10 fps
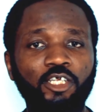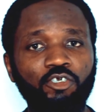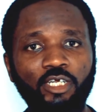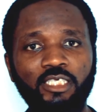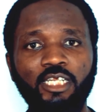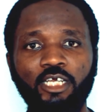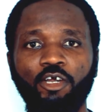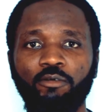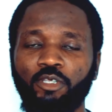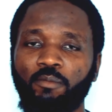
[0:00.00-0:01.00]
Interestingly
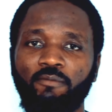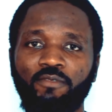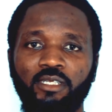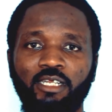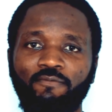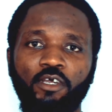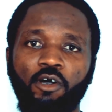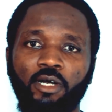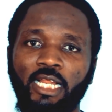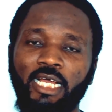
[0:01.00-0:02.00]
enough, some of the
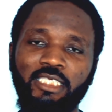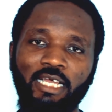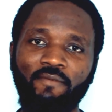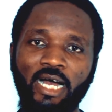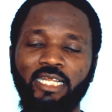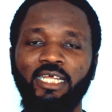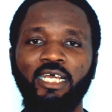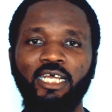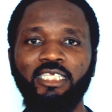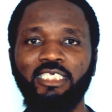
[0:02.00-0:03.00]
difficult clients I've had
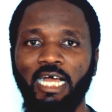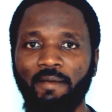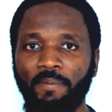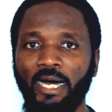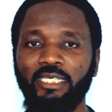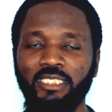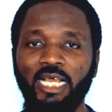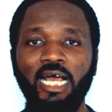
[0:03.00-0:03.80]
in time past